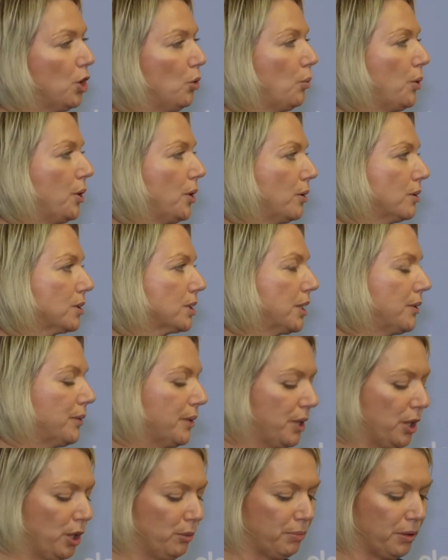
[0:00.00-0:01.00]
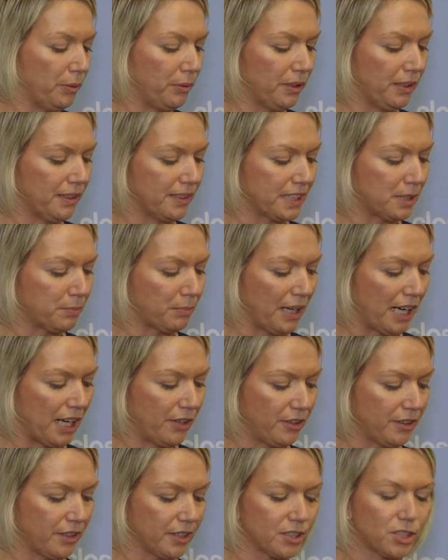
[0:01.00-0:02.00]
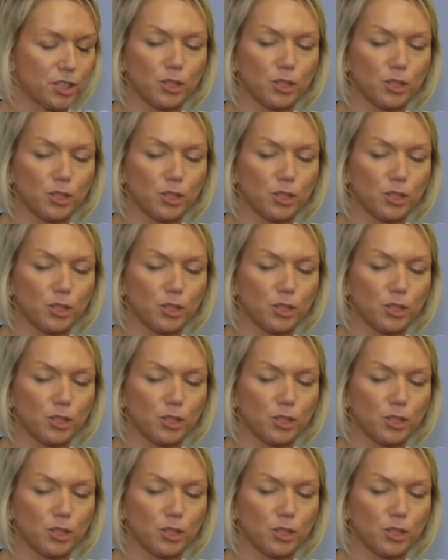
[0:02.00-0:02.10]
we also hope it will inspire others